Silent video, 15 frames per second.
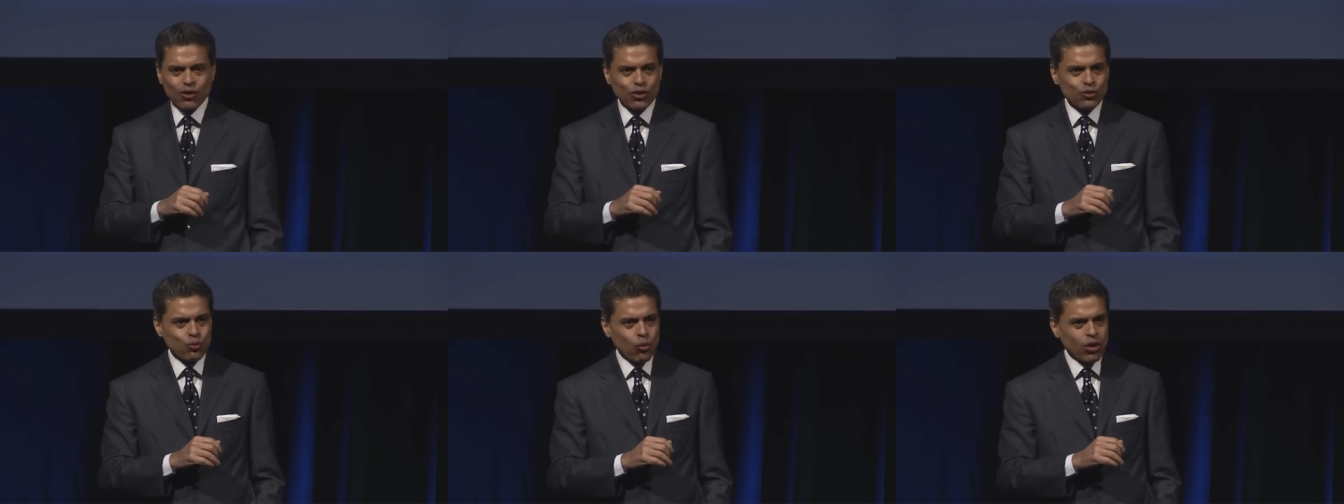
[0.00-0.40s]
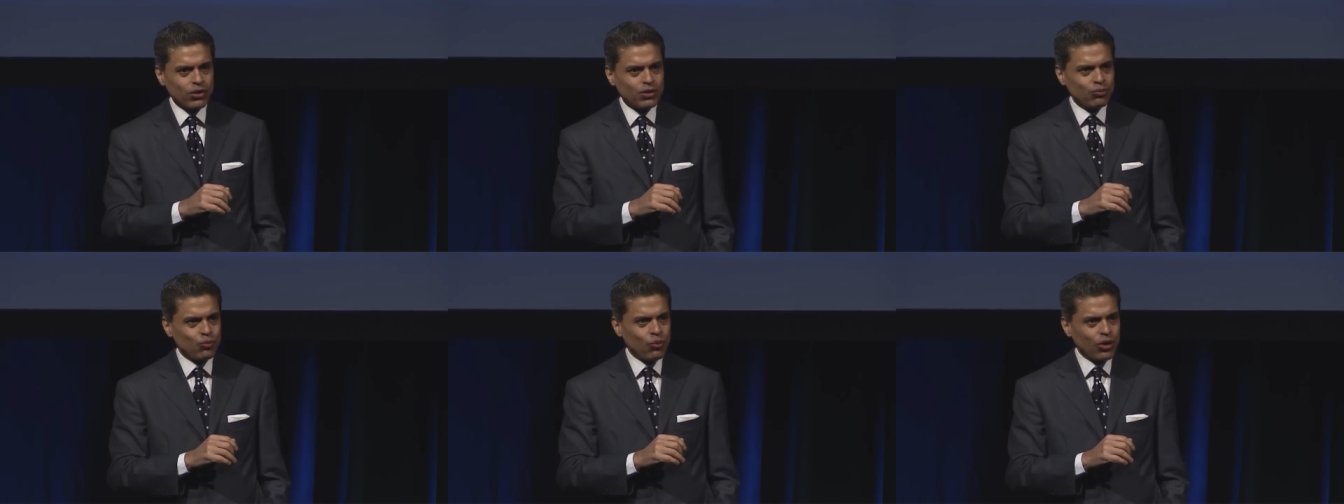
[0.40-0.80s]
on
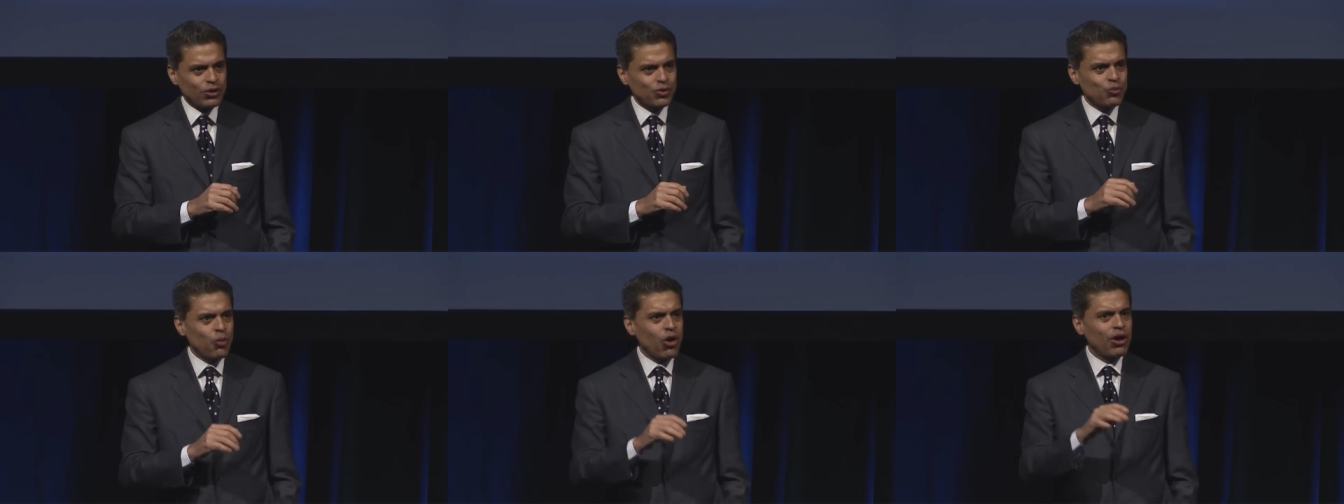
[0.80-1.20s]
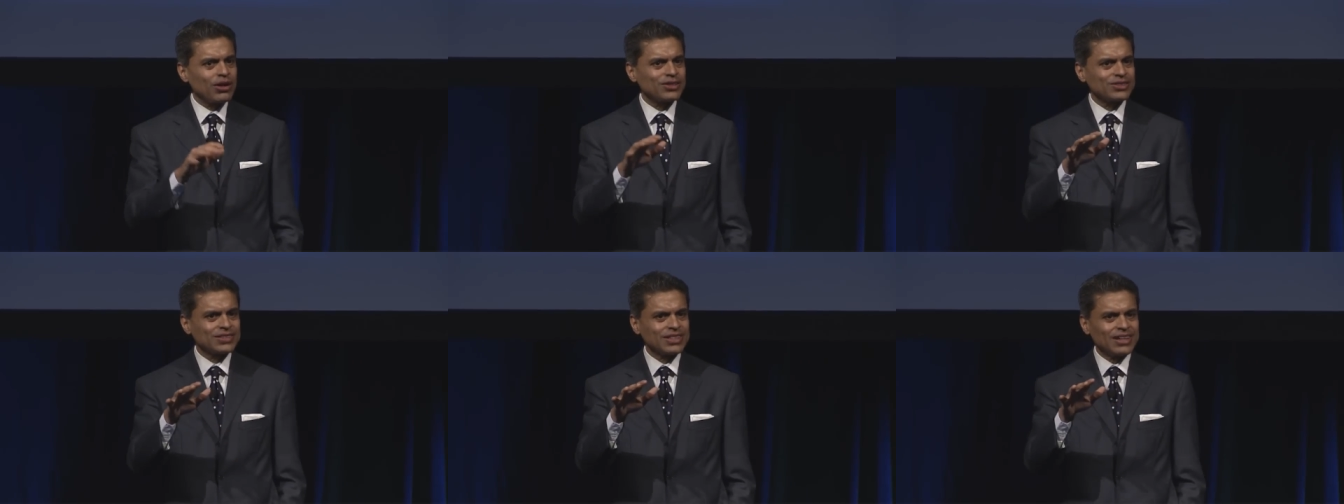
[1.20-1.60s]
what it
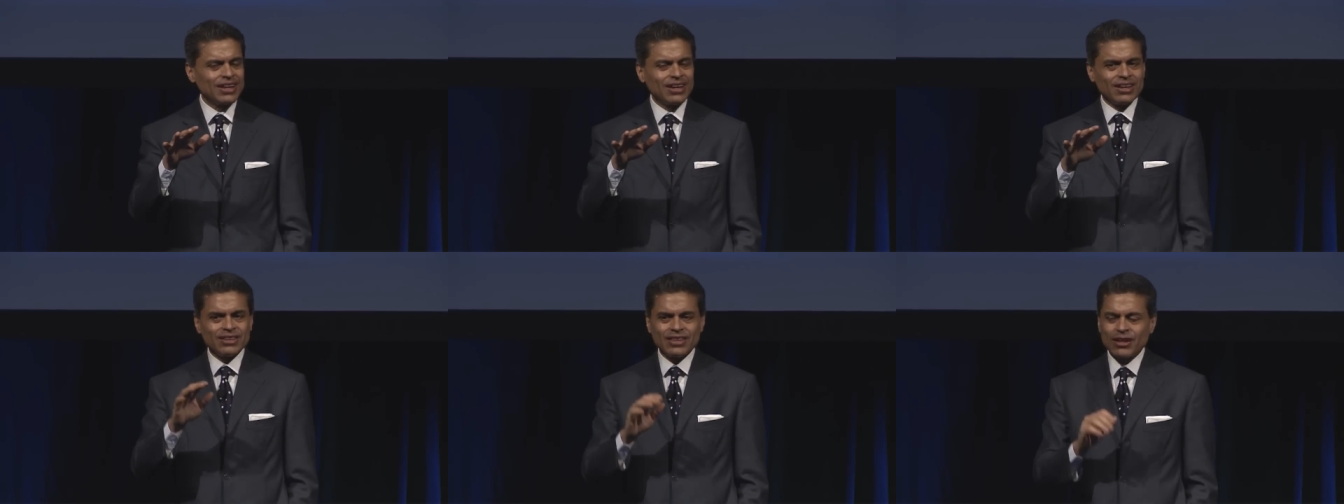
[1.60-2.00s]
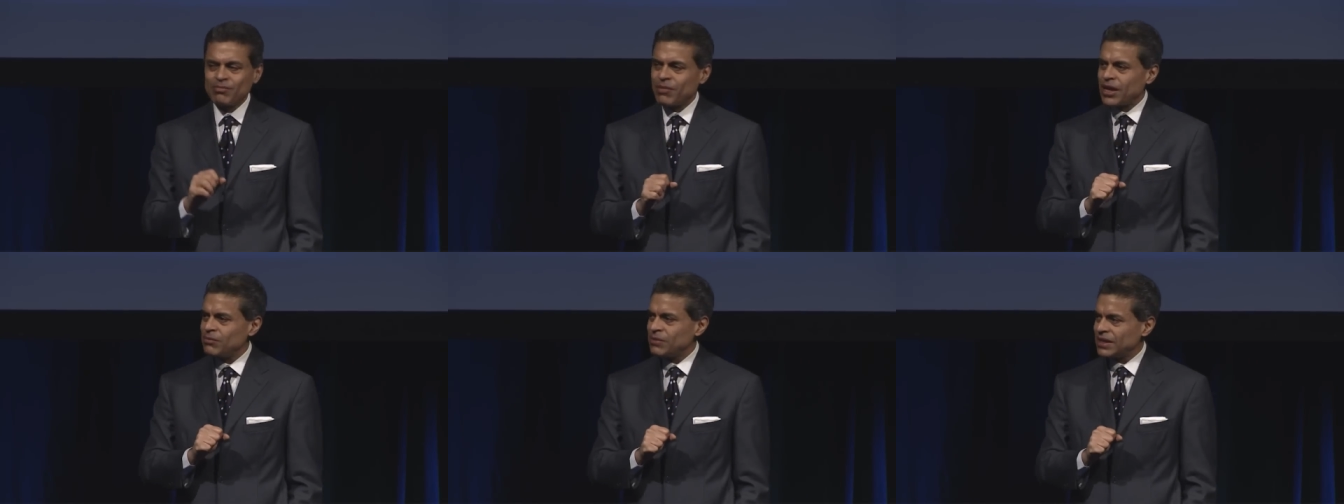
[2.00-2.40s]
was that
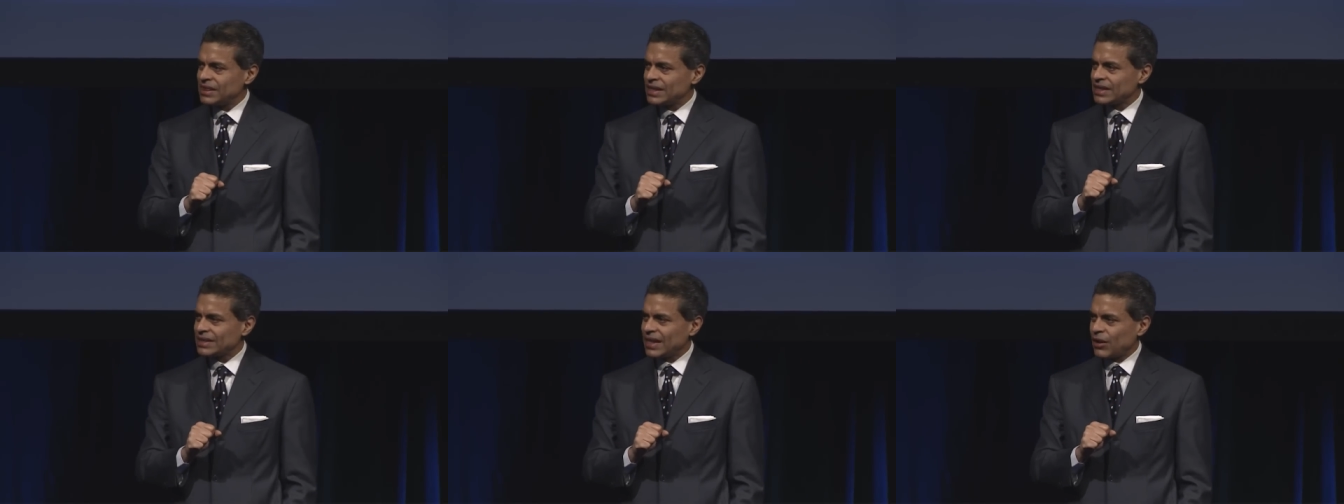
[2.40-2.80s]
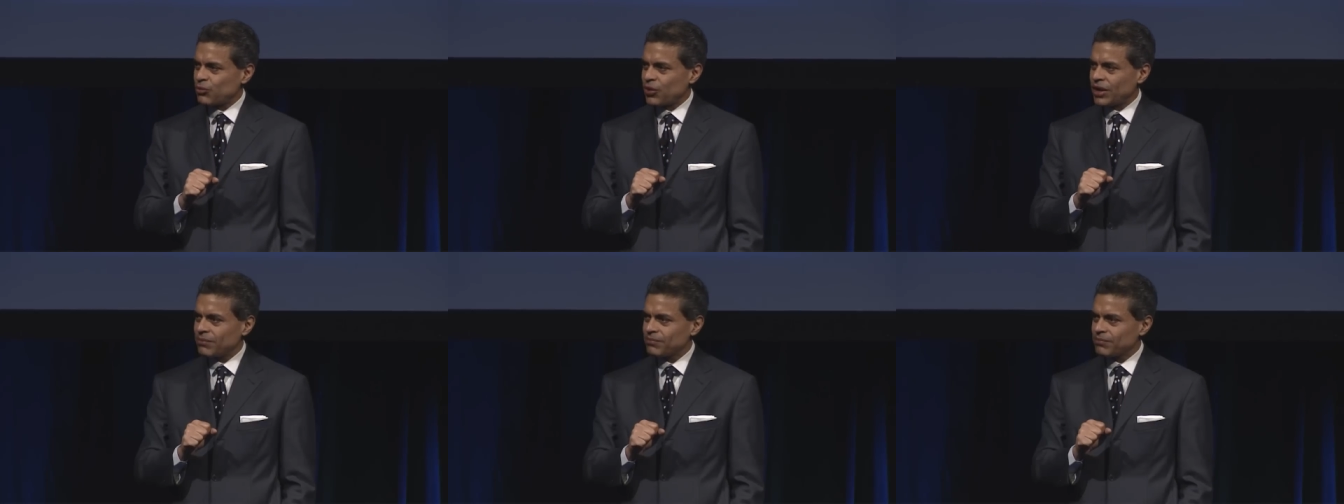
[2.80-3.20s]
made me think that
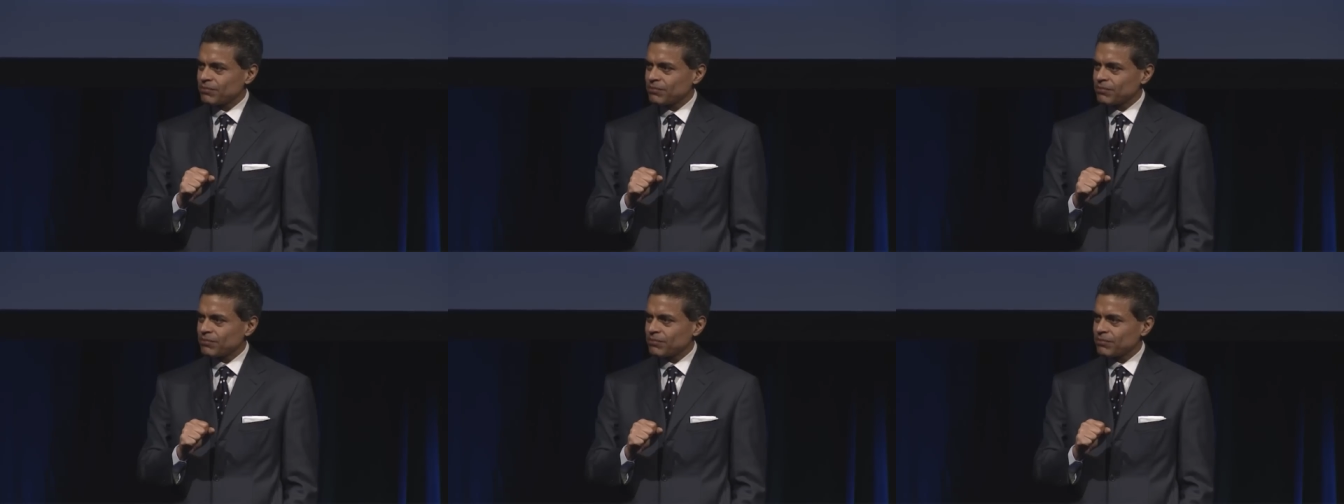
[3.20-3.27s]
way.